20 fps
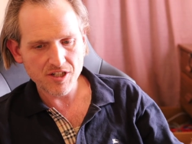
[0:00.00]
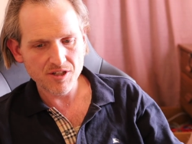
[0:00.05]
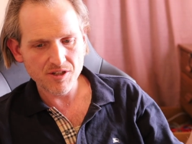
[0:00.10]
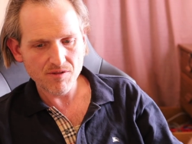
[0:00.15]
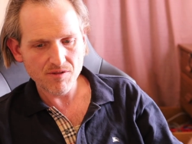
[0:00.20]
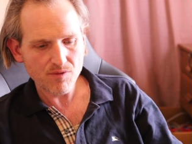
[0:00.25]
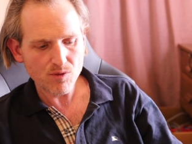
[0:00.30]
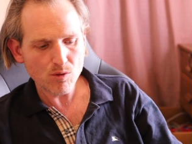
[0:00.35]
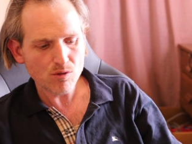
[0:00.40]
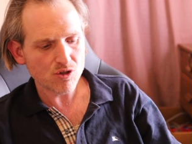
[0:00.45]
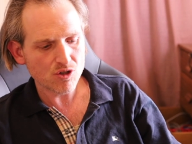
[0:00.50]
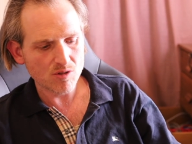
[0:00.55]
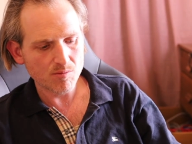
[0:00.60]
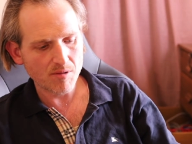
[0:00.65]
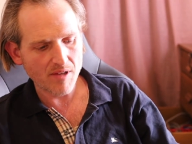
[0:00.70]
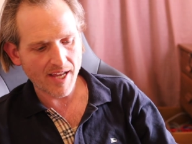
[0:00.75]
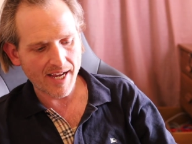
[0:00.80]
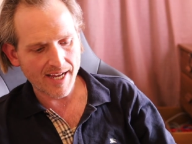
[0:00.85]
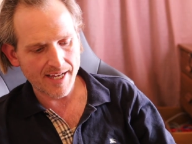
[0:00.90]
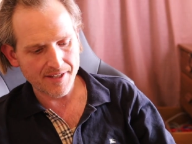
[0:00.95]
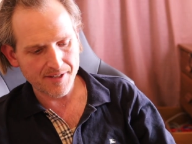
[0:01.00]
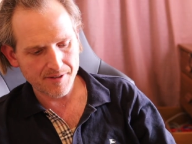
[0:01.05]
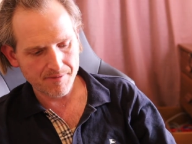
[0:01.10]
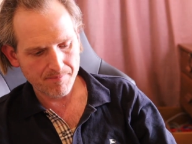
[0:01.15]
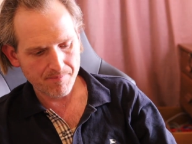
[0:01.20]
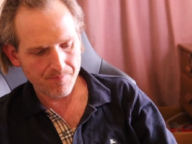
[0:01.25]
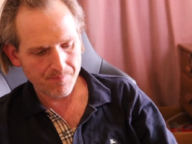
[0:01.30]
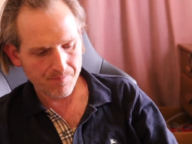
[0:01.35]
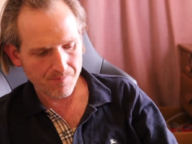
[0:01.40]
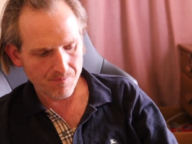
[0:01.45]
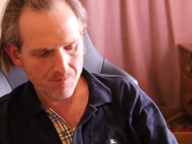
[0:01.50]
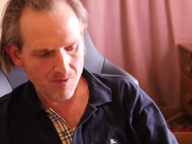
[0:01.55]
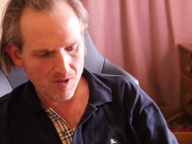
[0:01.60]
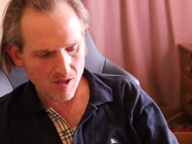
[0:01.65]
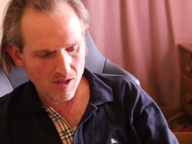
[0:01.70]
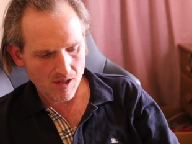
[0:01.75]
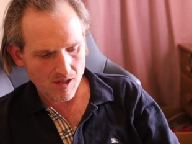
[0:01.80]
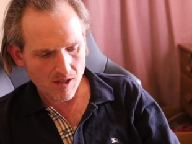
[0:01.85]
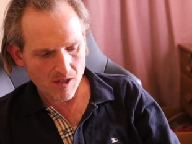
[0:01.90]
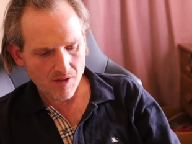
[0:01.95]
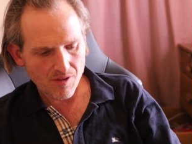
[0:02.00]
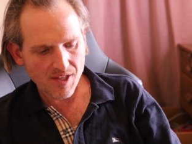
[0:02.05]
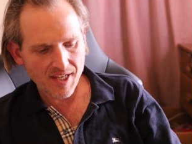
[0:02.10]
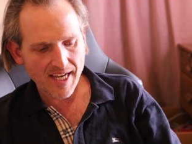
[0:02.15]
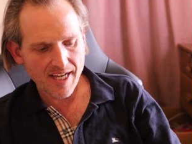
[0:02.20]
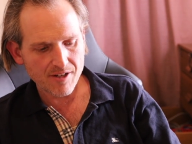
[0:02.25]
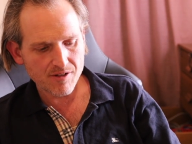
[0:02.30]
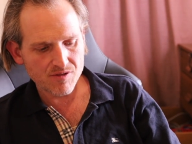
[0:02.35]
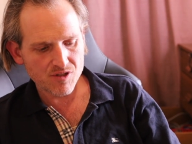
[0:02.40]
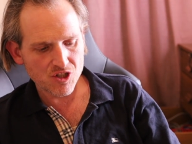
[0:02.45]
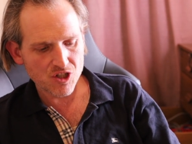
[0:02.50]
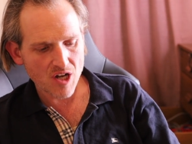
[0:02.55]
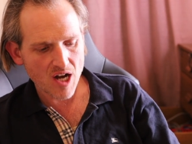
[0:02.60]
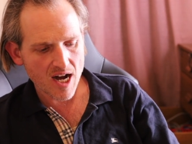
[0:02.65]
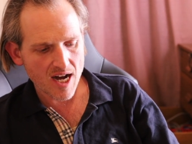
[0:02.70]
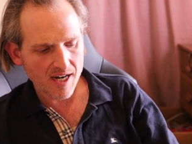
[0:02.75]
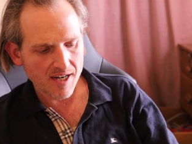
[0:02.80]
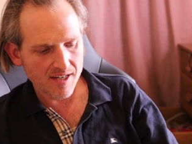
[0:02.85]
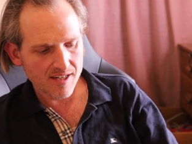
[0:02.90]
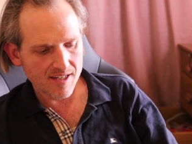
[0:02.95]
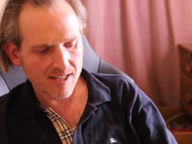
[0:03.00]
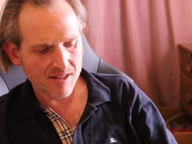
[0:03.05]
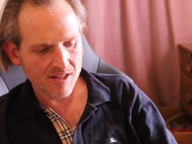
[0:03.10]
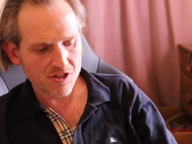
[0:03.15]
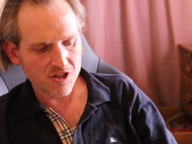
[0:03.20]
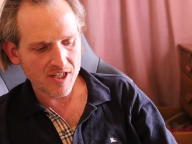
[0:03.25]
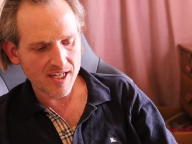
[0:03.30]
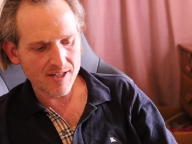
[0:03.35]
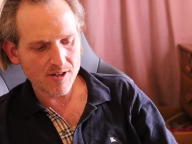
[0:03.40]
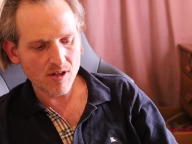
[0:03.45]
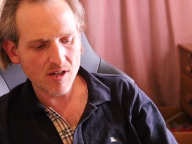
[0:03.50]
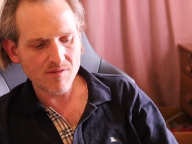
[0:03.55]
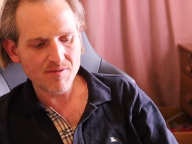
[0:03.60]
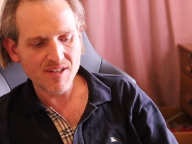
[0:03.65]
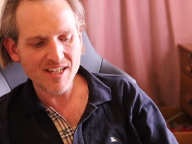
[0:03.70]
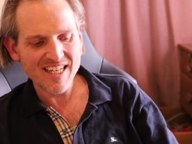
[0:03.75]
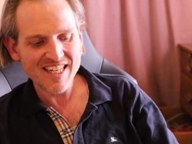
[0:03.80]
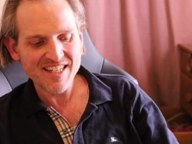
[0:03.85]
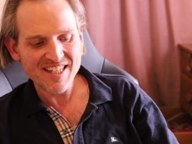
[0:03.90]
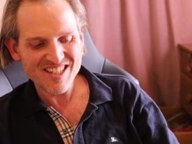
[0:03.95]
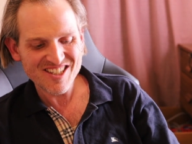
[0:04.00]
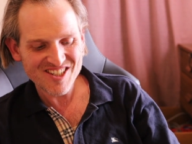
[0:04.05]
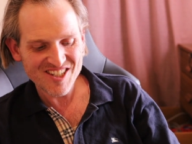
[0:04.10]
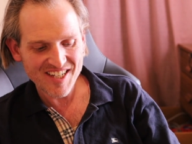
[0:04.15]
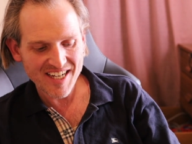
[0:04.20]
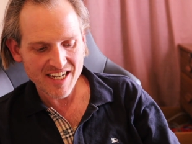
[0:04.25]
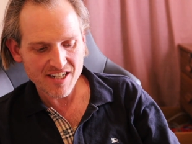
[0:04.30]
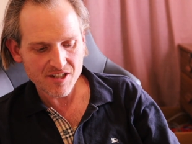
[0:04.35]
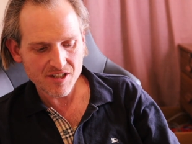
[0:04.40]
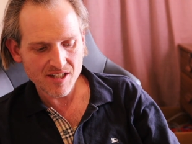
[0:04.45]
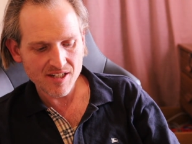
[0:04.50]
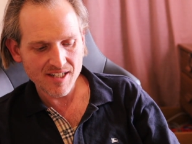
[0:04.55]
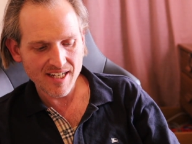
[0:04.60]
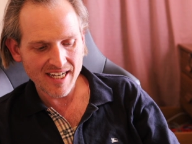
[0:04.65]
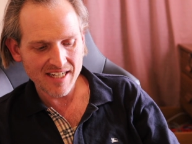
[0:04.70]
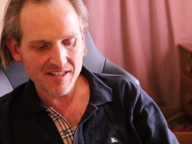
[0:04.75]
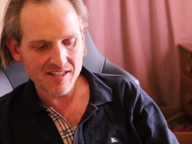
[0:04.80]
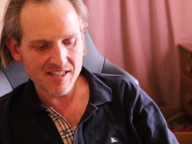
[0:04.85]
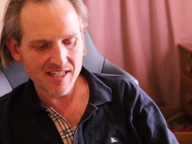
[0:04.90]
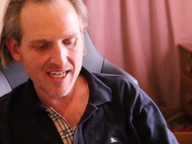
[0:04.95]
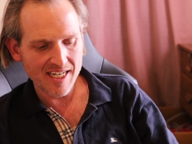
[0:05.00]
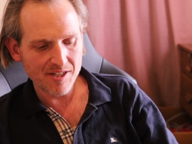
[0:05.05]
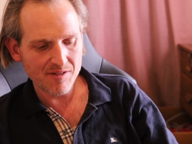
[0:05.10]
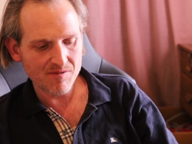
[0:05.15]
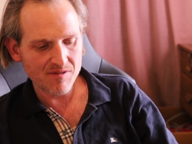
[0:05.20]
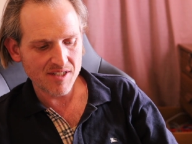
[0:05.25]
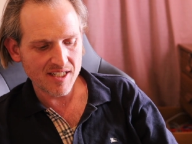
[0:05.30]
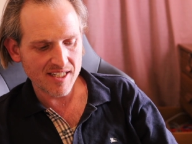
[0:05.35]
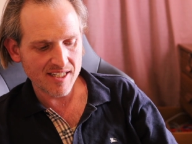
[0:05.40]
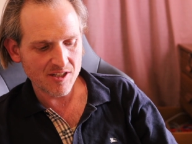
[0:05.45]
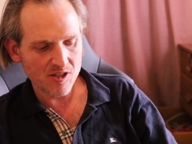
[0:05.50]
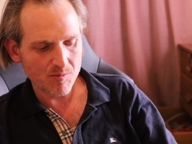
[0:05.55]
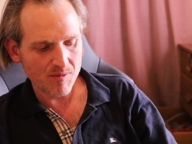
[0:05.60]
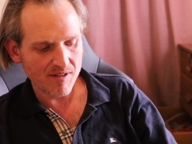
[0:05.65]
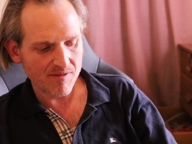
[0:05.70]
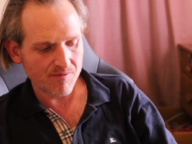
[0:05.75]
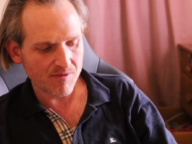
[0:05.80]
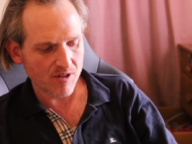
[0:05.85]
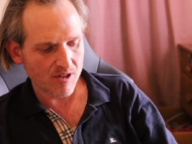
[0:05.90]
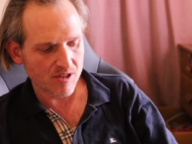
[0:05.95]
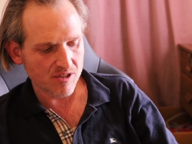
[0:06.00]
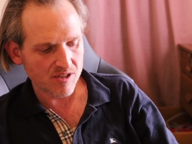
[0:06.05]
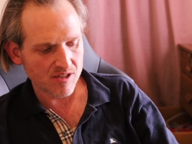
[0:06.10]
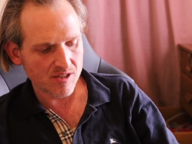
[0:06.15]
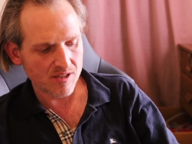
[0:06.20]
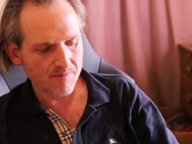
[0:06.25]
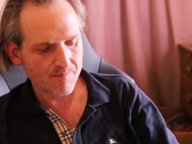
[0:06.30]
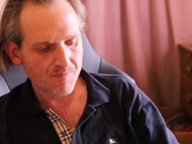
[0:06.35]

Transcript: the future plan. The gate of shock and the channel of initiation, a design of needing to be first.